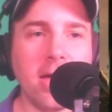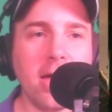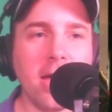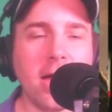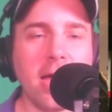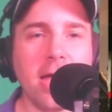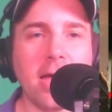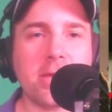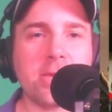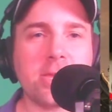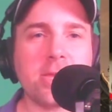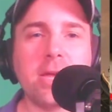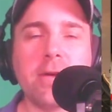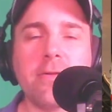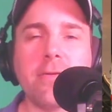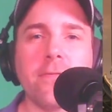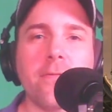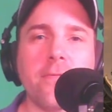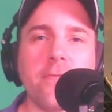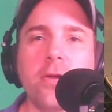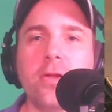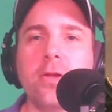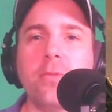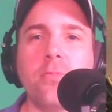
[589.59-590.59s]
I actually have a
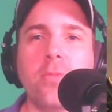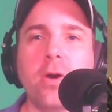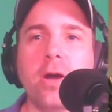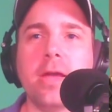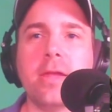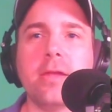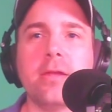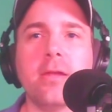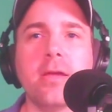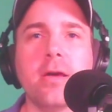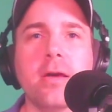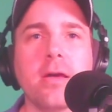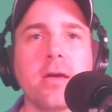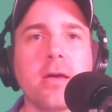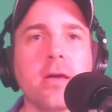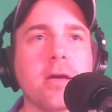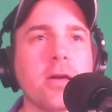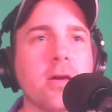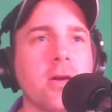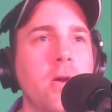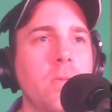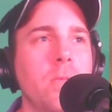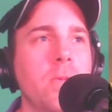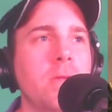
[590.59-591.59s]
friend of mine
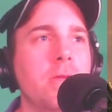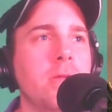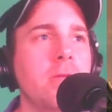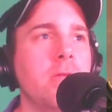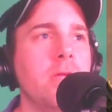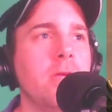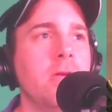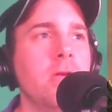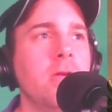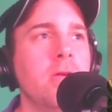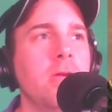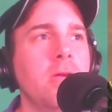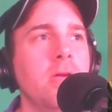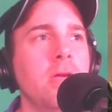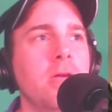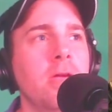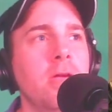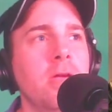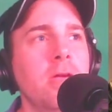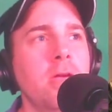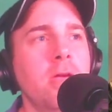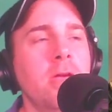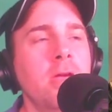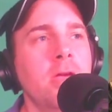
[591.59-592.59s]
come in
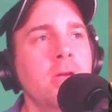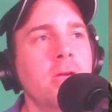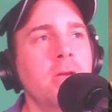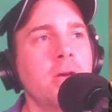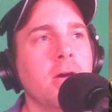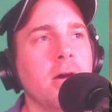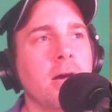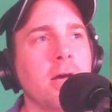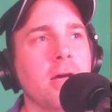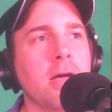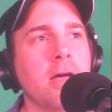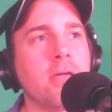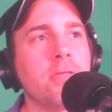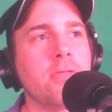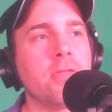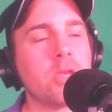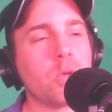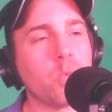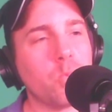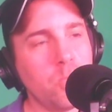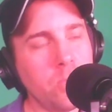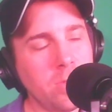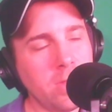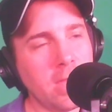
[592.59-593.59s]

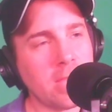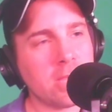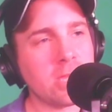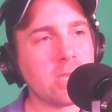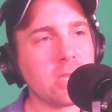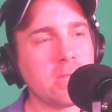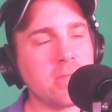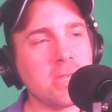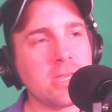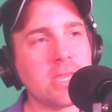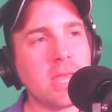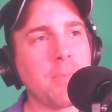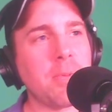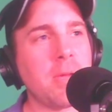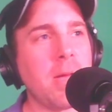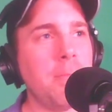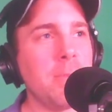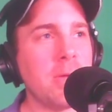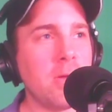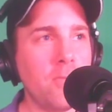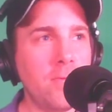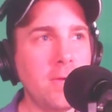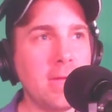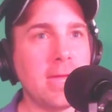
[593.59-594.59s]
this
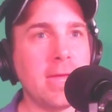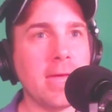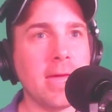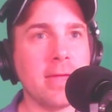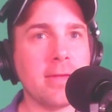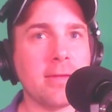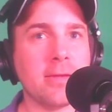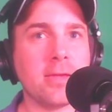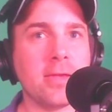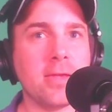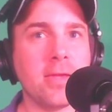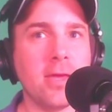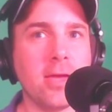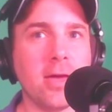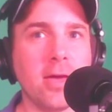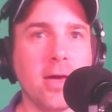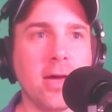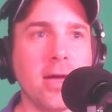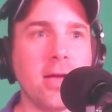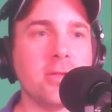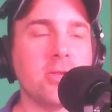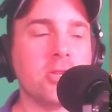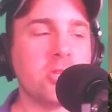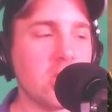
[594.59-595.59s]
upcoming weekend
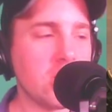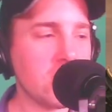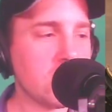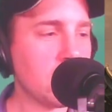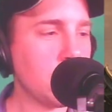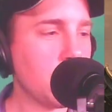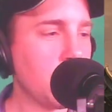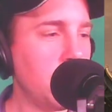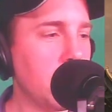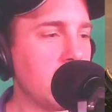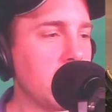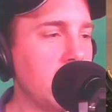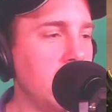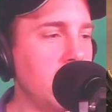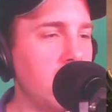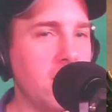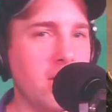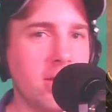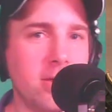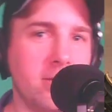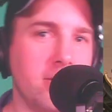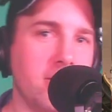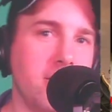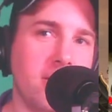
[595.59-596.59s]
just to work
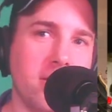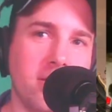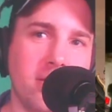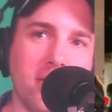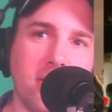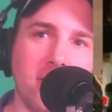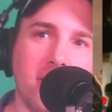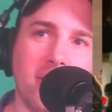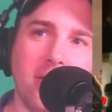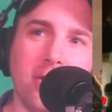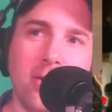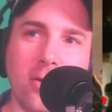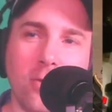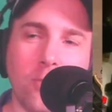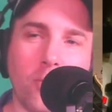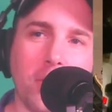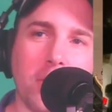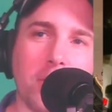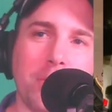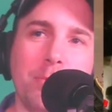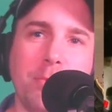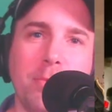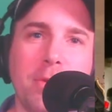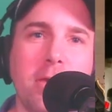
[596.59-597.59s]

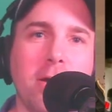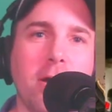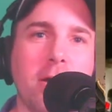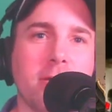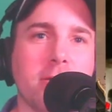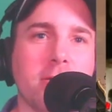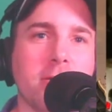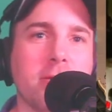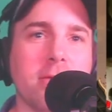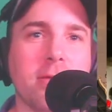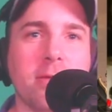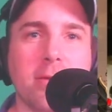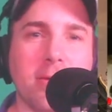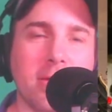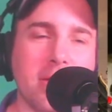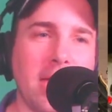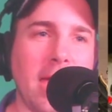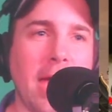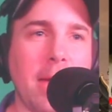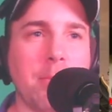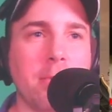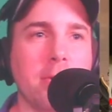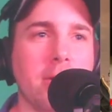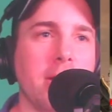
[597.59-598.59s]
with me on
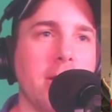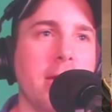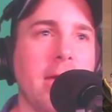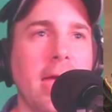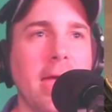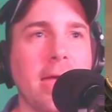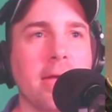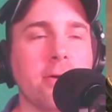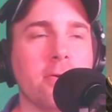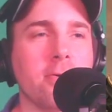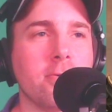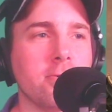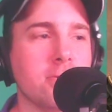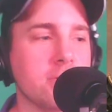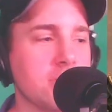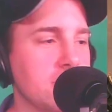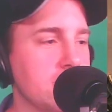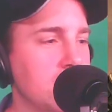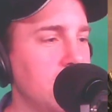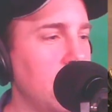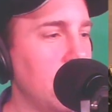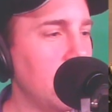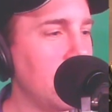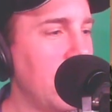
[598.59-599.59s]
camera angles
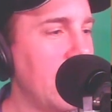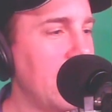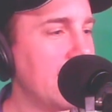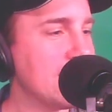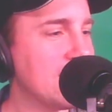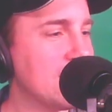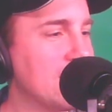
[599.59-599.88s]
and all that.